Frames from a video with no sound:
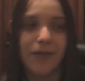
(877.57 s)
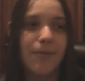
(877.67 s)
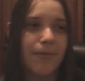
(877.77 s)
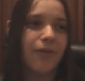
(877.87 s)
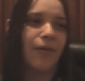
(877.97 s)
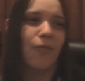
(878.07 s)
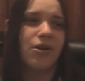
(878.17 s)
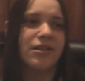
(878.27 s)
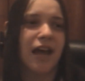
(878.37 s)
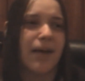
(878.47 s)
I remember at
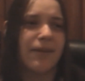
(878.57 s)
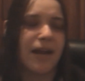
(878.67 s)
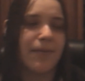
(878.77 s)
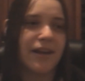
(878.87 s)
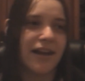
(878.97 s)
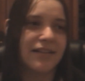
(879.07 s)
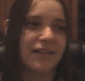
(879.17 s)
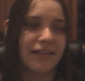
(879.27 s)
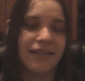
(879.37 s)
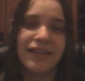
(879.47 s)
one time in Anime
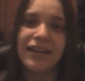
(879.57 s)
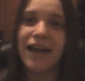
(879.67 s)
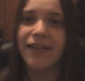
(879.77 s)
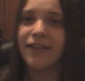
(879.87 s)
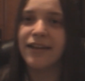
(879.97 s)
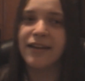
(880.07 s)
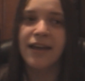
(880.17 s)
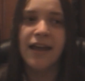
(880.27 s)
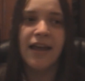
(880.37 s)
Next, I think he had like